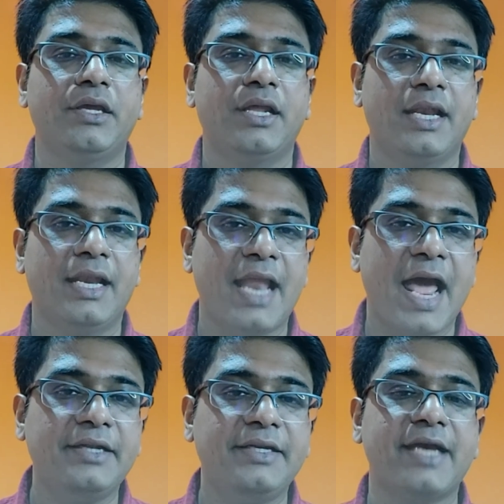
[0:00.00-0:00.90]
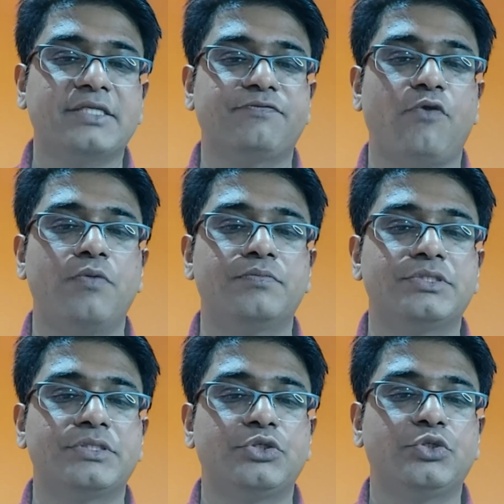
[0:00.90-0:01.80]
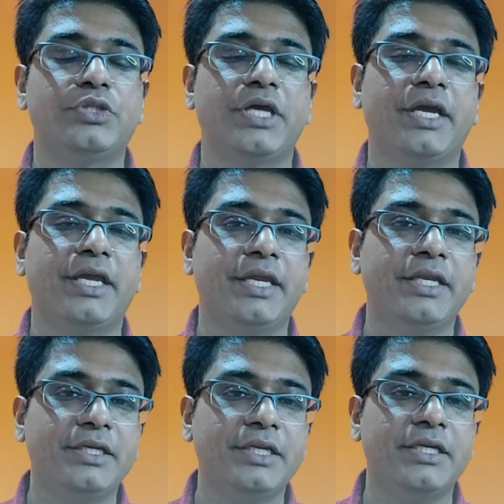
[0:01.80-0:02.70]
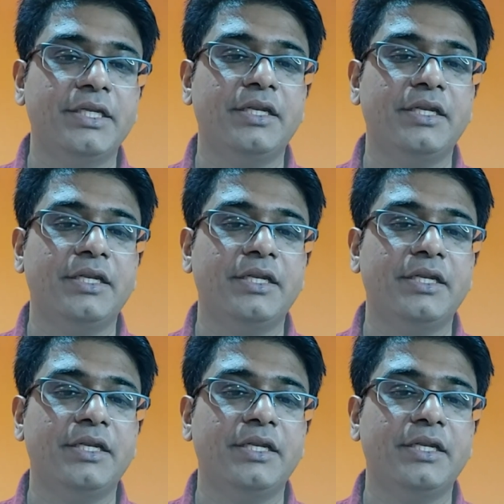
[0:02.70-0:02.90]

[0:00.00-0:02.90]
land tax forms to the Internal